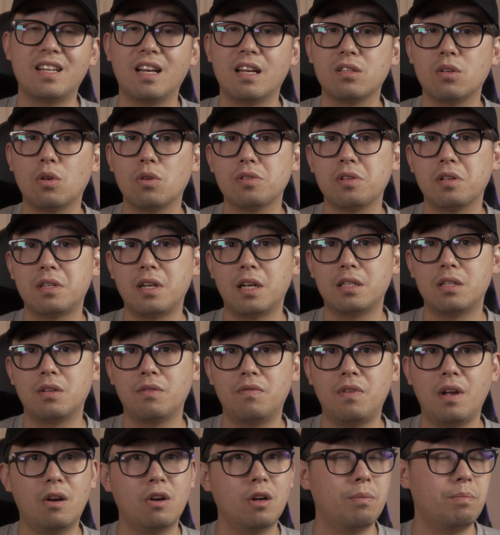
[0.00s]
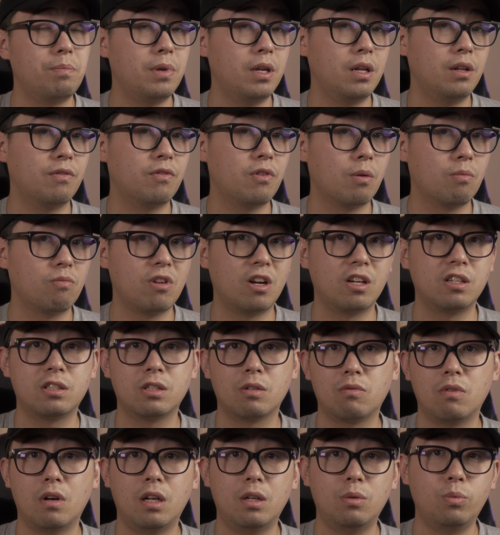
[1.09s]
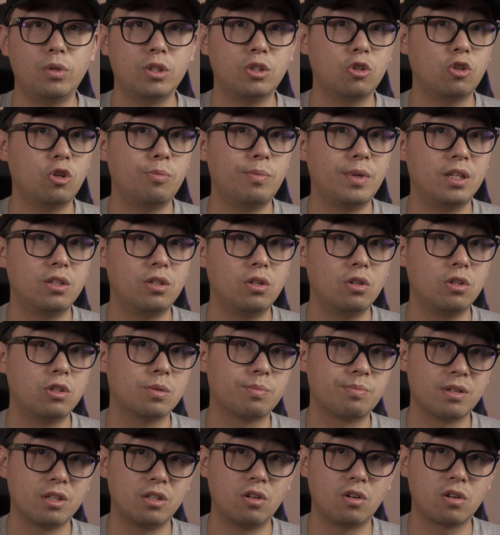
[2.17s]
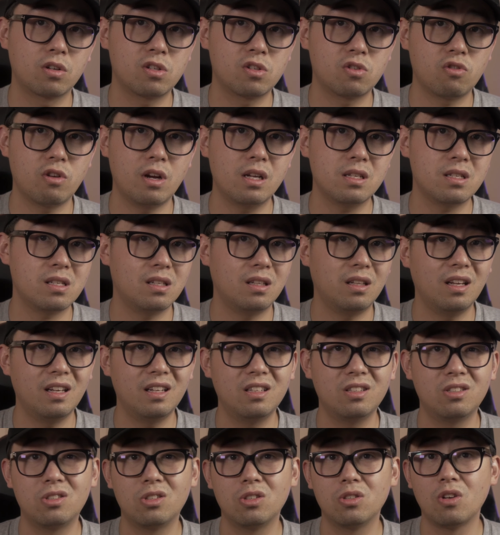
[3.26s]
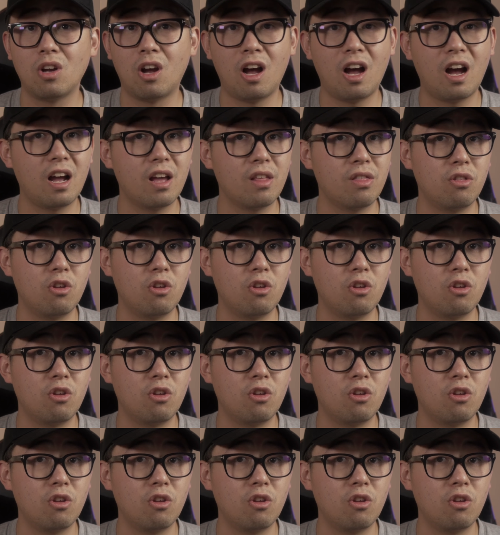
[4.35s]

does also tend to vary a bit from run to run, which could be due to prolonged stress, leading to higher